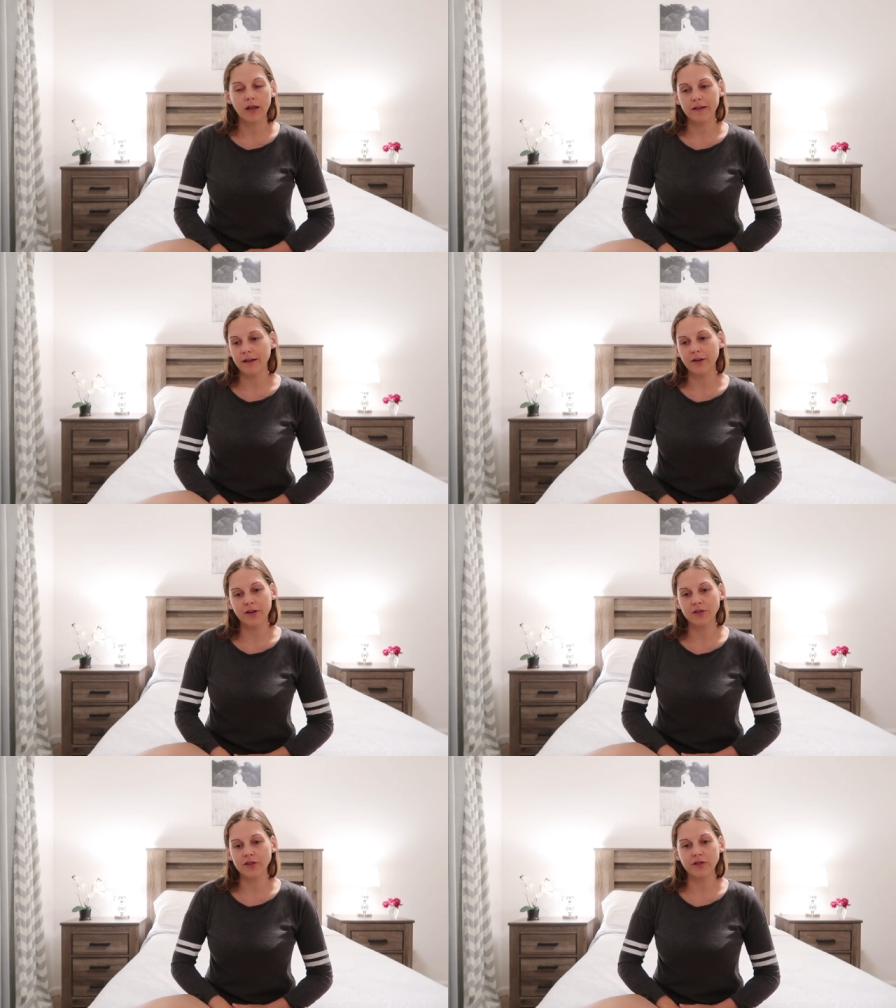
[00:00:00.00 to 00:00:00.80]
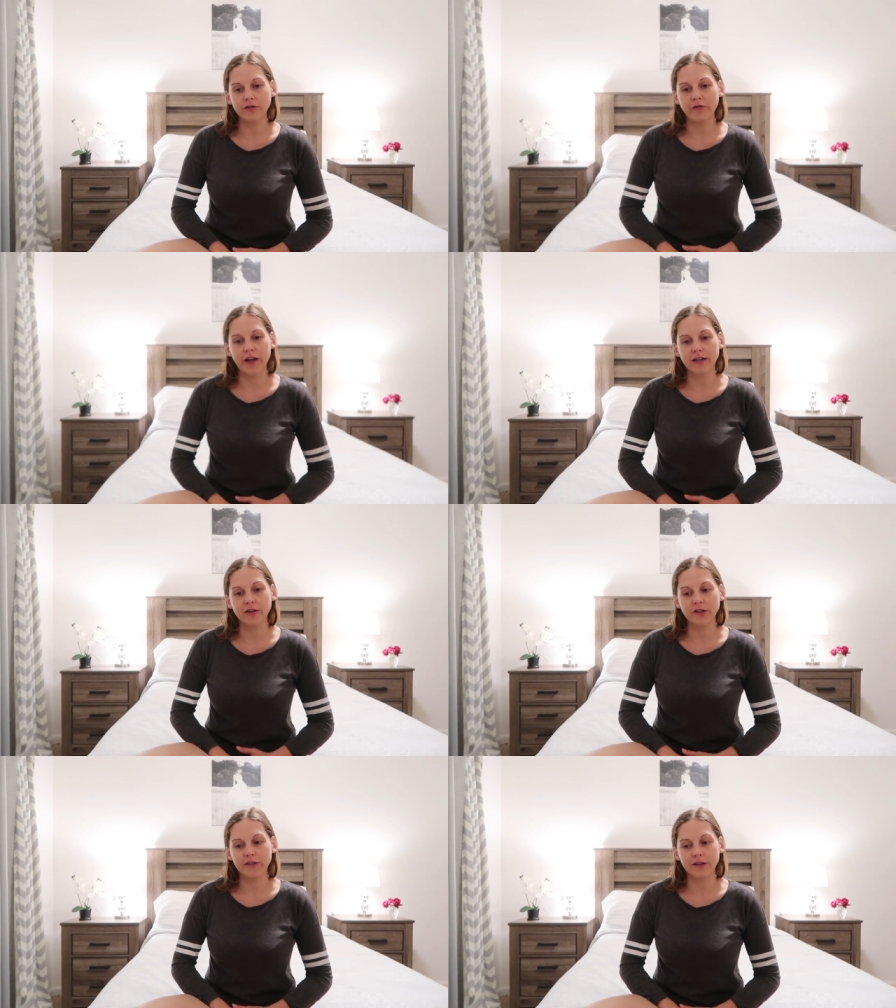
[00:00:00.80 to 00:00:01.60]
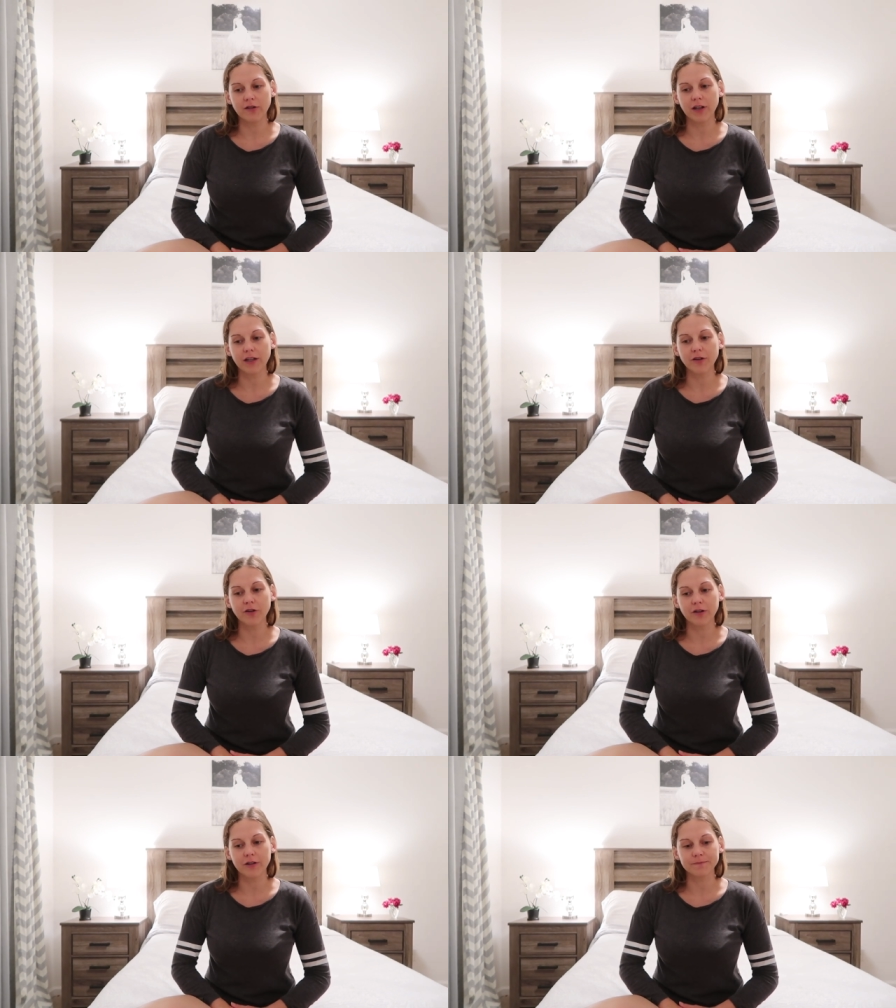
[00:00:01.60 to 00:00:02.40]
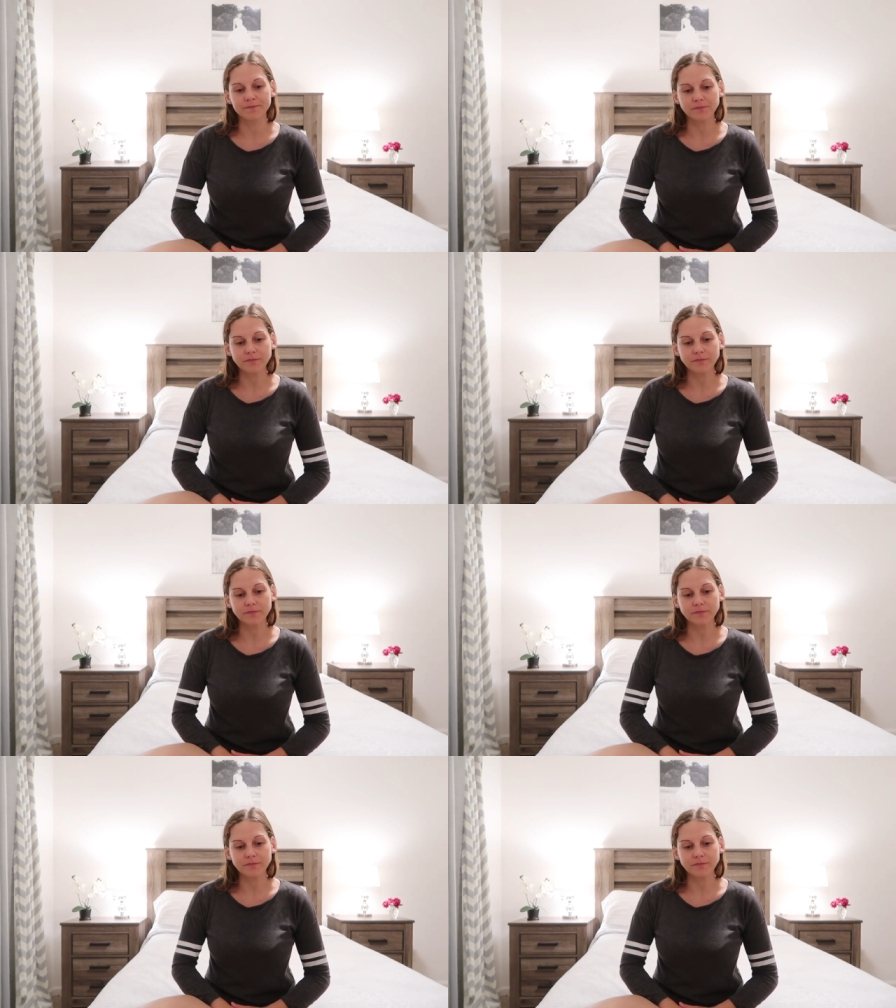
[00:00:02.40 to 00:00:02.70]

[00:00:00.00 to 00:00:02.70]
and it's not gonna change the fact that she's our little girl